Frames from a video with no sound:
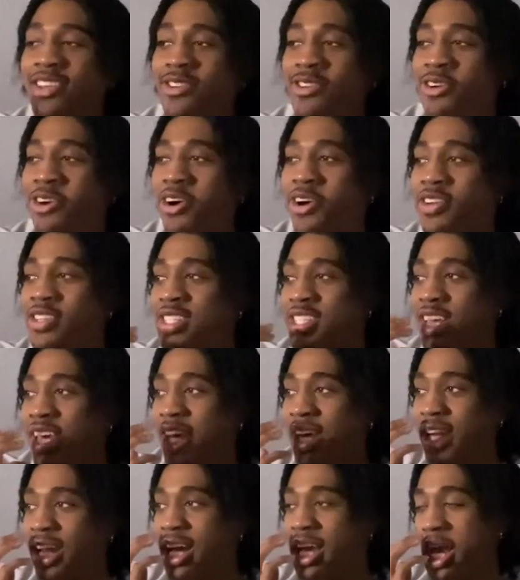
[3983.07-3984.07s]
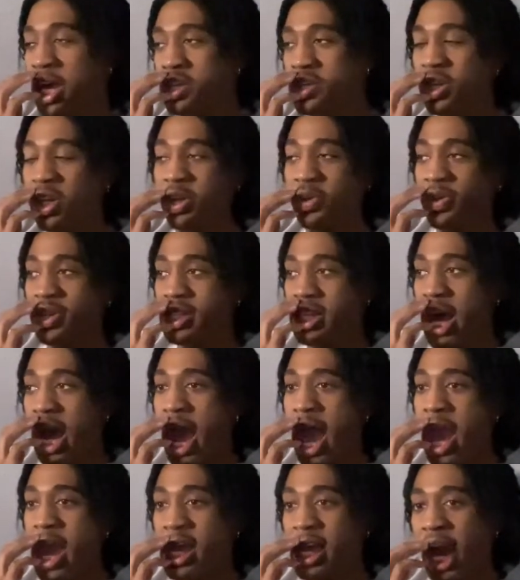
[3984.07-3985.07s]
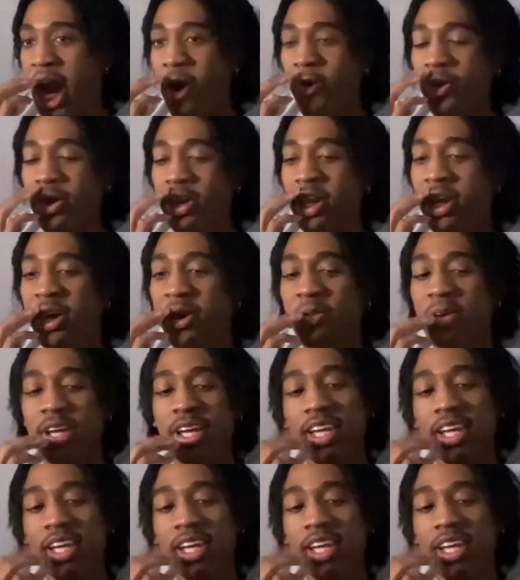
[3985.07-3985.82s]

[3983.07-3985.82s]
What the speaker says: You know what I'm saying? Like, that's the only reason I hang out with him.